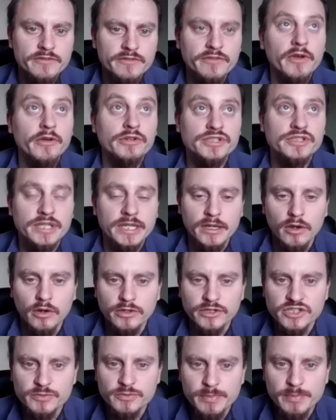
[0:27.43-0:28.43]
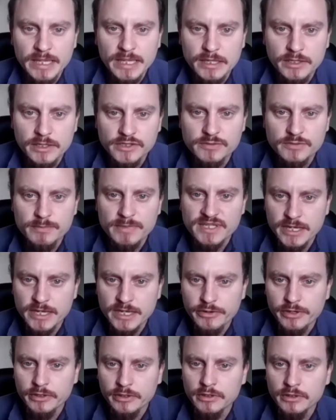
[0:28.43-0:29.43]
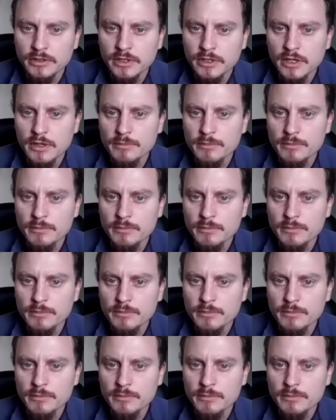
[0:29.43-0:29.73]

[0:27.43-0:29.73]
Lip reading: focusing on a speaker's material